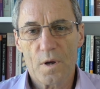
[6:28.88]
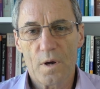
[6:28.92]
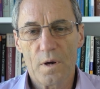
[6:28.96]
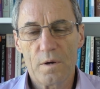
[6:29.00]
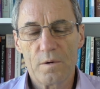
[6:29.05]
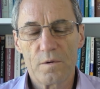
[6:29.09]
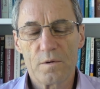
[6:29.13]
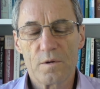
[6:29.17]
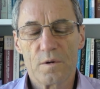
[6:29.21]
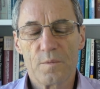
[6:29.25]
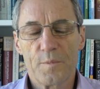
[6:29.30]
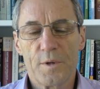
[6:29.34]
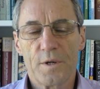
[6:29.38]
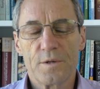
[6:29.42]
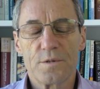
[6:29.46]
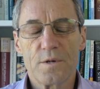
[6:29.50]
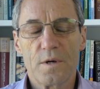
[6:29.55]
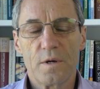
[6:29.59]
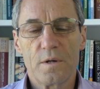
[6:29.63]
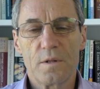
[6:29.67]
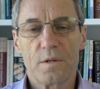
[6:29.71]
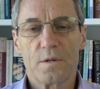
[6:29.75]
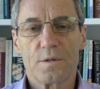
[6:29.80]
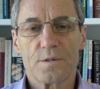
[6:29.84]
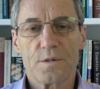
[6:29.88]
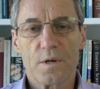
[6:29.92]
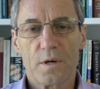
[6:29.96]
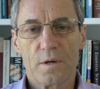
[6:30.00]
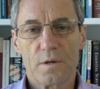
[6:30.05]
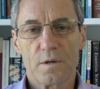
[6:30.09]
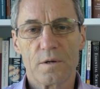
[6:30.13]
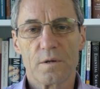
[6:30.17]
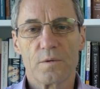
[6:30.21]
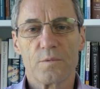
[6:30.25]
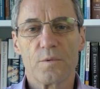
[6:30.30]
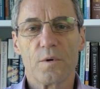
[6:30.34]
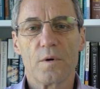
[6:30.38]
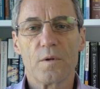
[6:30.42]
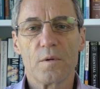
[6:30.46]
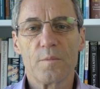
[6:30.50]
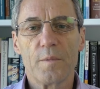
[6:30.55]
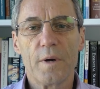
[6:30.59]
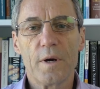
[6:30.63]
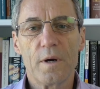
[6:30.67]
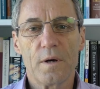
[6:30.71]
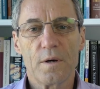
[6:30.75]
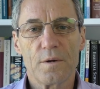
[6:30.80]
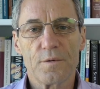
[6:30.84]
are you going to maintain these? How are you going to roll
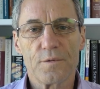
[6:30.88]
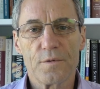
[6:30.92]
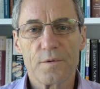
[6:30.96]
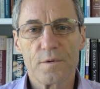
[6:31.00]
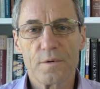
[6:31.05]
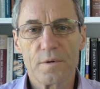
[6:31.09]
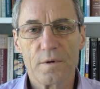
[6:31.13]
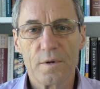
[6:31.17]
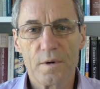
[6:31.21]
them out?